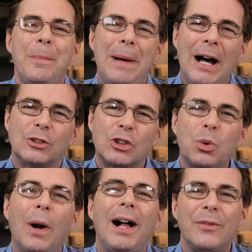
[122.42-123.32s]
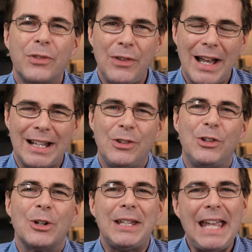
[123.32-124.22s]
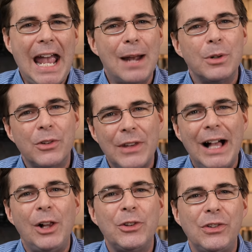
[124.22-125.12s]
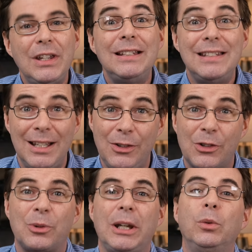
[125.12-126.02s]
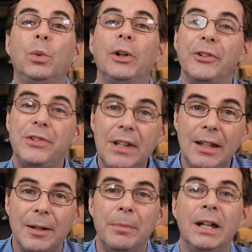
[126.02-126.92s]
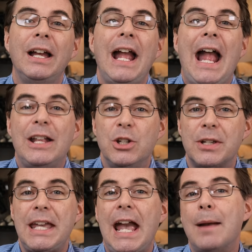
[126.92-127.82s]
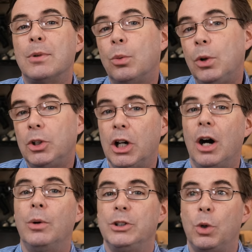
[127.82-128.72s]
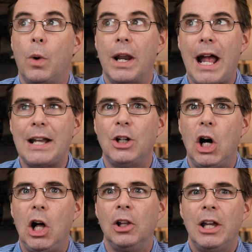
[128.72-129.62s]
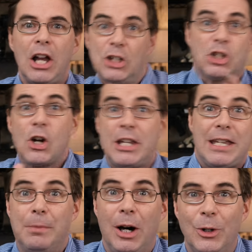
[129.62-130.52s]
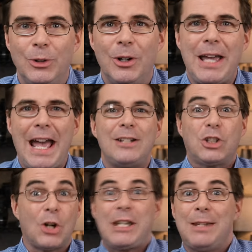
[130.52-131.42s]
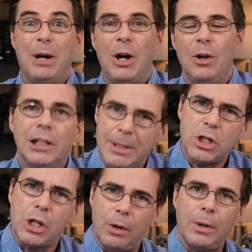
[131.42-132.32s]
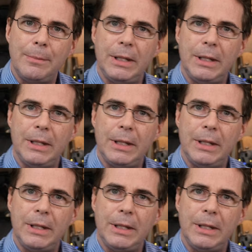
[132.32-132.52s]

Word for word: about twelve seconds, your camera's L C D screen will dim and your camera will go into what I call jerky mode, okay? Jerky mode. Let me show you what I